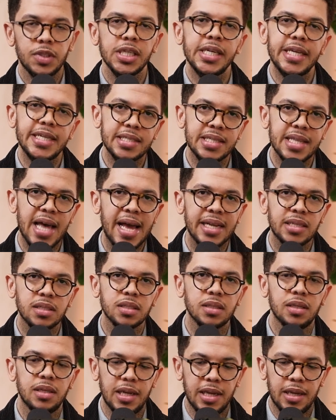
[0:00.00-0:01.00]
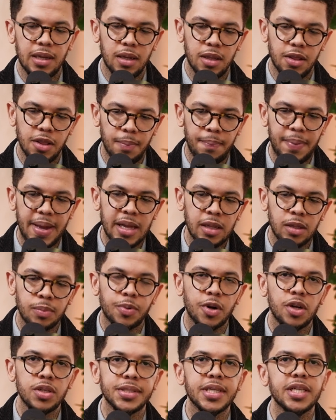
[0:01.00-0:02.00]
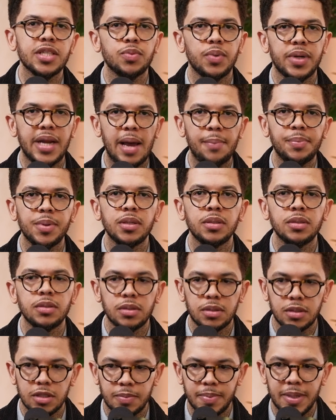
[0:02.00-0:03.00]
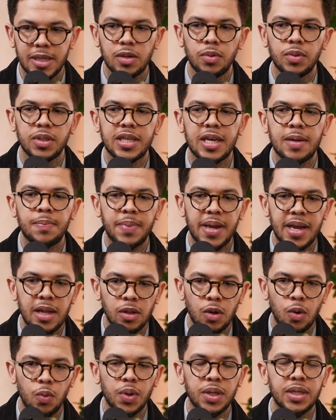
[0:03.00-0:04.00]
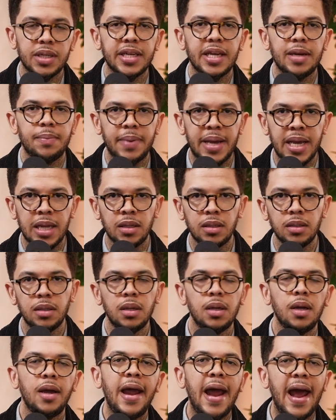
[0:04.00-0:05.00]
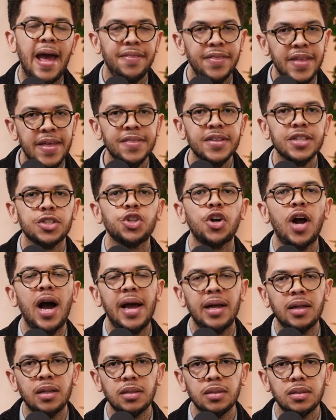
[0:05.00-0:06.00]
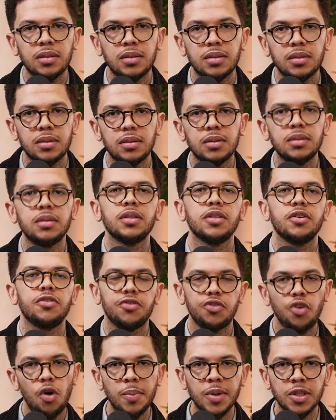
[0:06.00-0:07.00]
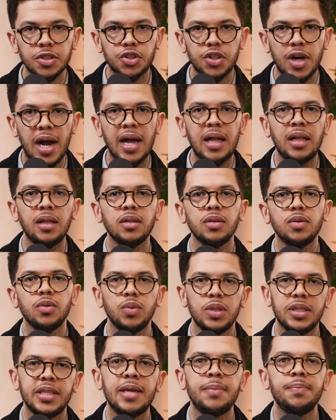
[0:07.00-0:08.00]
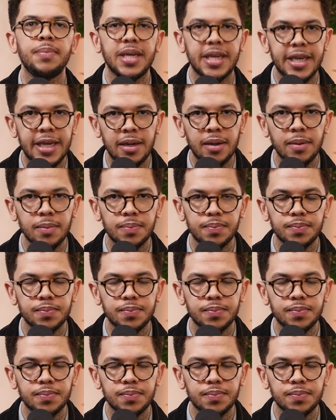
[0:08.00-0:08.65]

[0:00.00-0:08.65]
is that the bail process would happen, the Speaker would get bail or wouldn't get bail, and then the trial, the formal trial, would then begin.